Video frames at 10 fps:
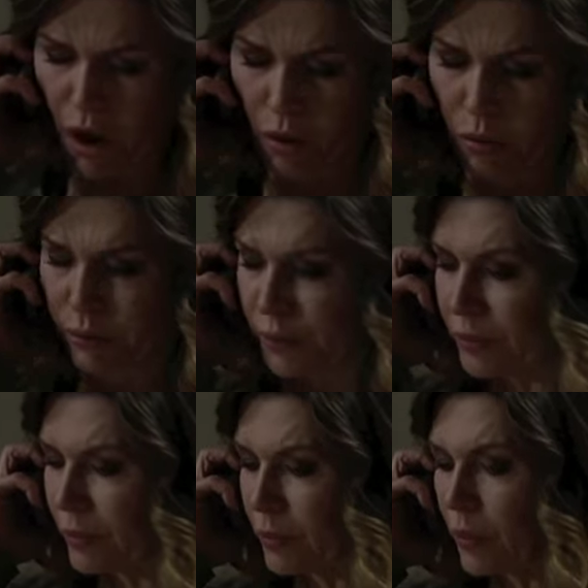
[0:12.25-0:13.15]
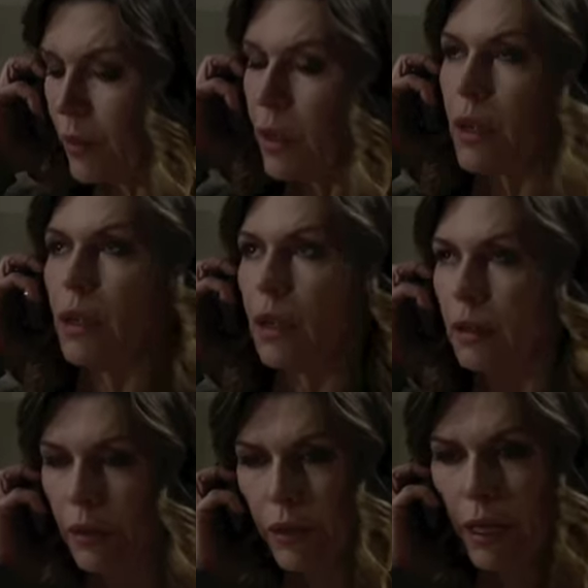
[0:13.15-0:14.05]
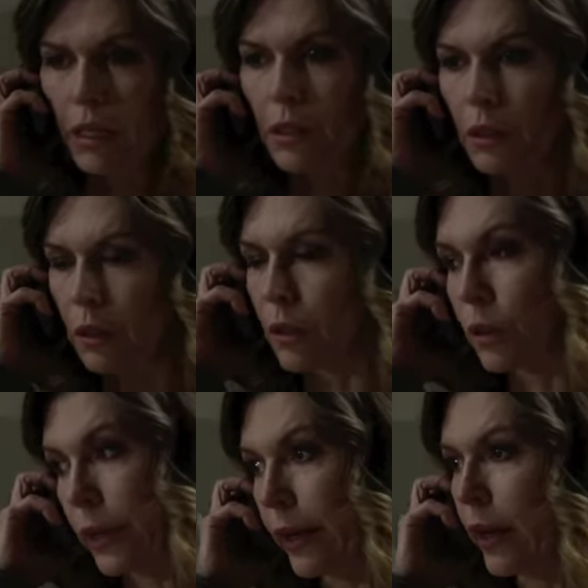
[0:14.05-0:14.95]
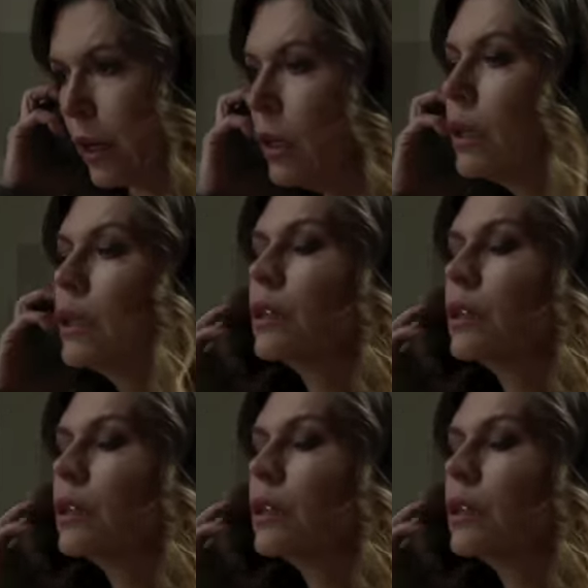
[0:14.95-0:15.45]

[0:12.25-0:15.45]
No. Everything is not okay.